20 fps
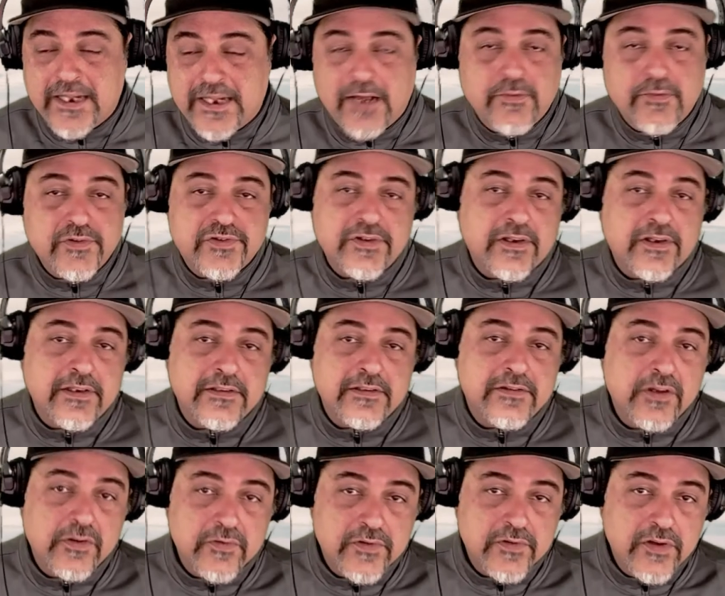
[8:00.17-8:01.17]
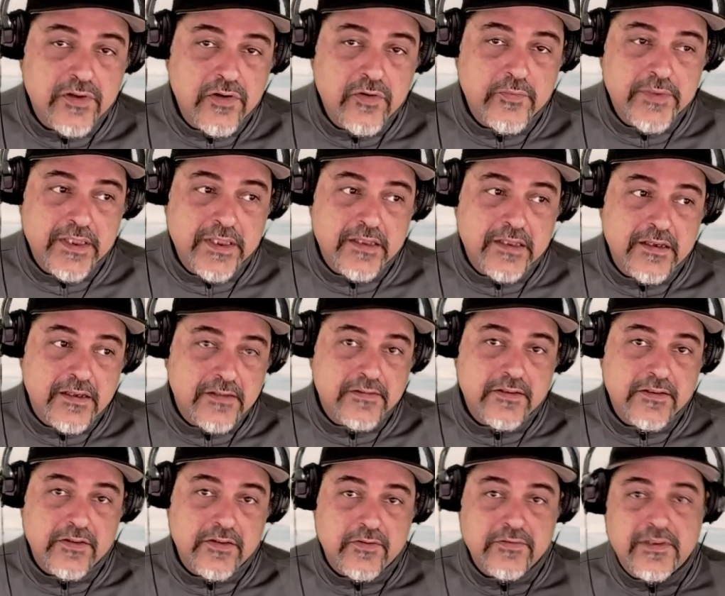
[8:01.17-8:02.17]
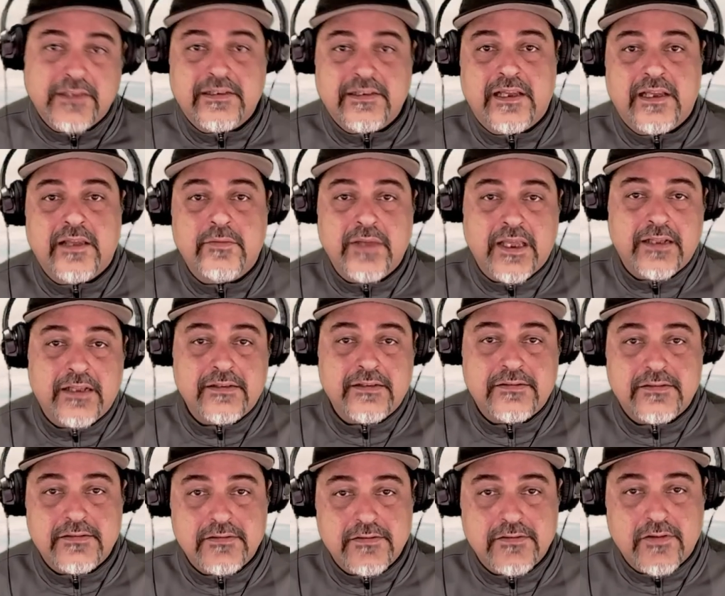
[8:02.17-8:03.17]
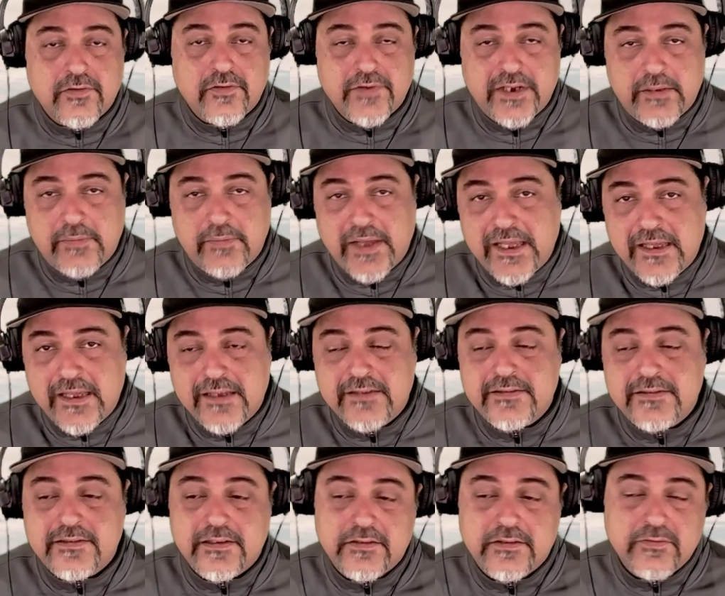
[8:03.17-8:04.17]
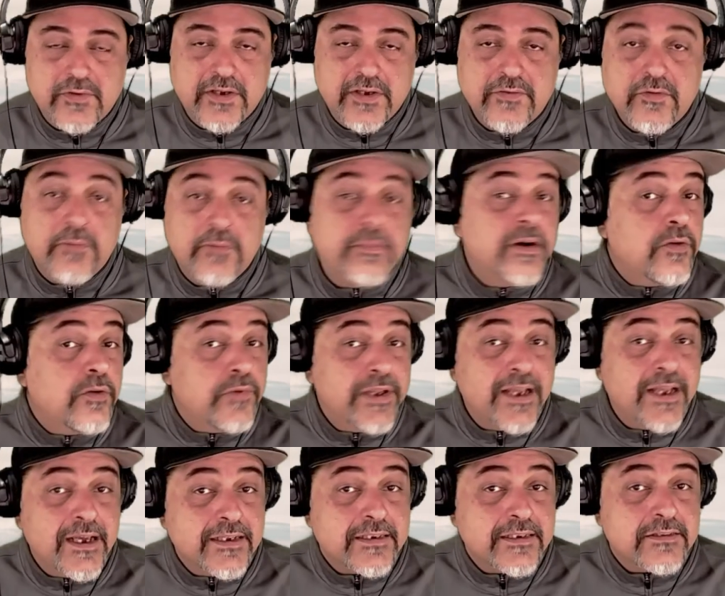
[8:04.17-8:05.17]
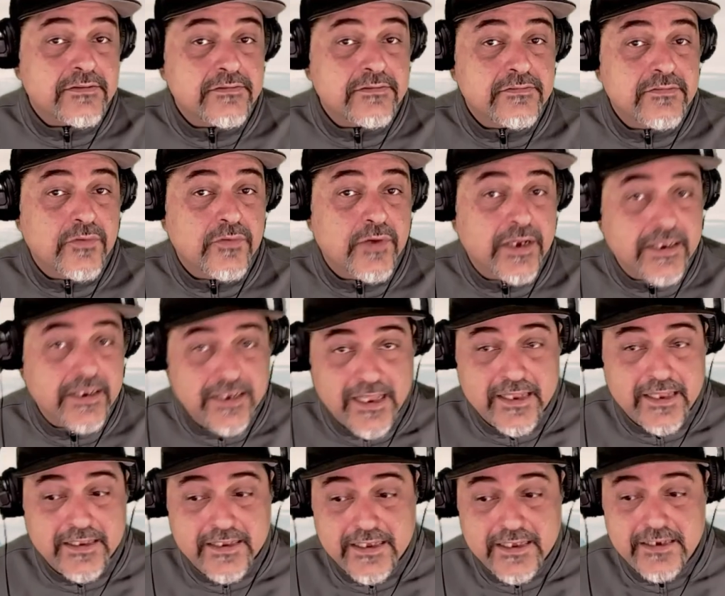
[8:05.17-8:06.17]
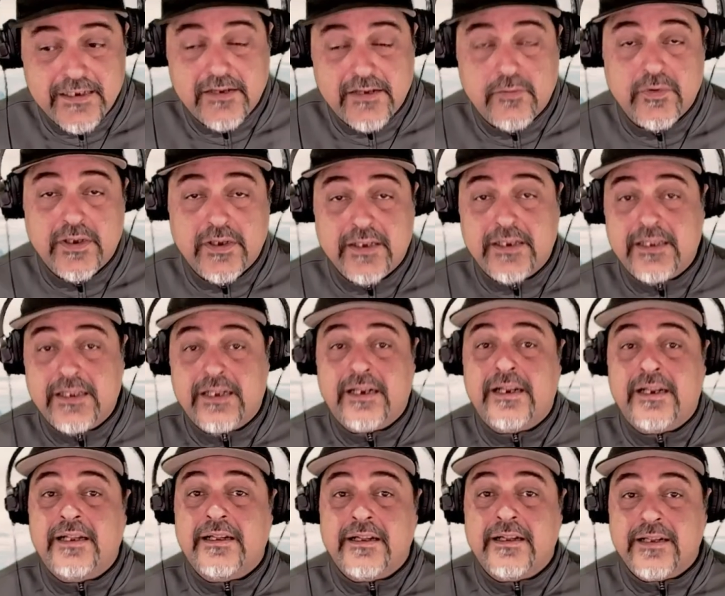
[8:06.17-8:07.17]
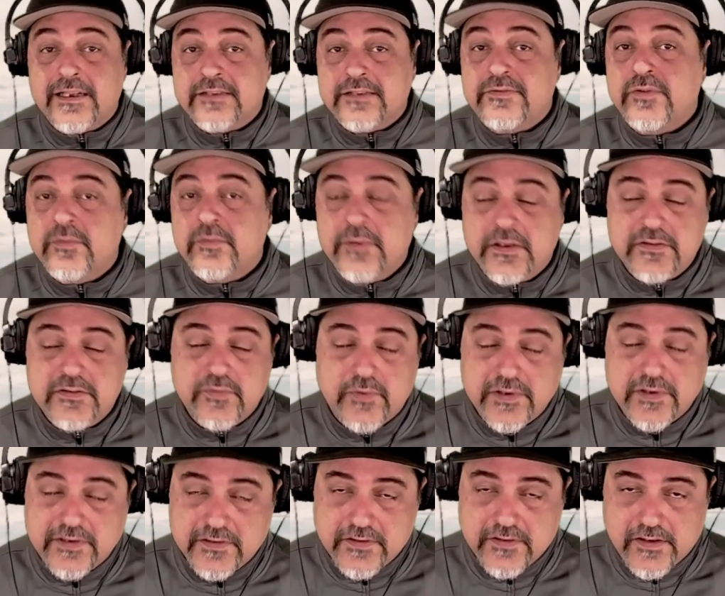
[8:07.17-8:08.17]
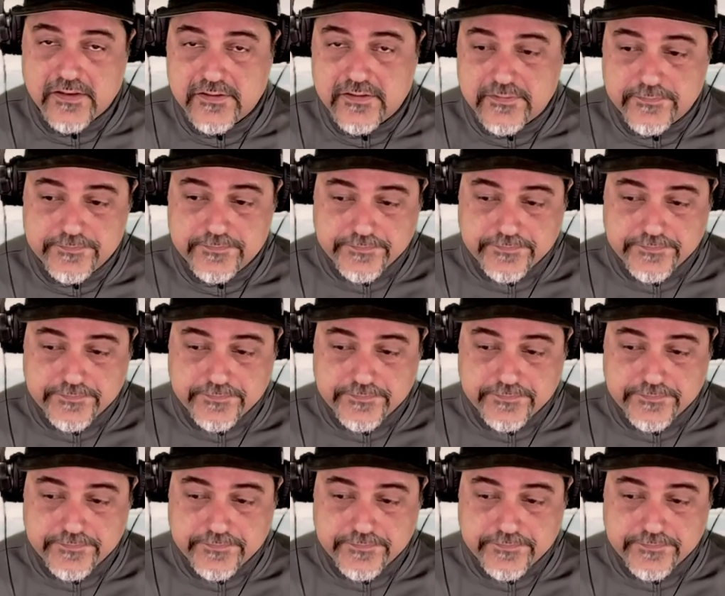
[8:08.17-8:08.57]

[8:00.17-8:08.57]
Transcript: I was starting to lose hope because, you know, the time has already passed and whatever, but we got it. We're going to get it, and we're going to get it in the next few months, which is awesome.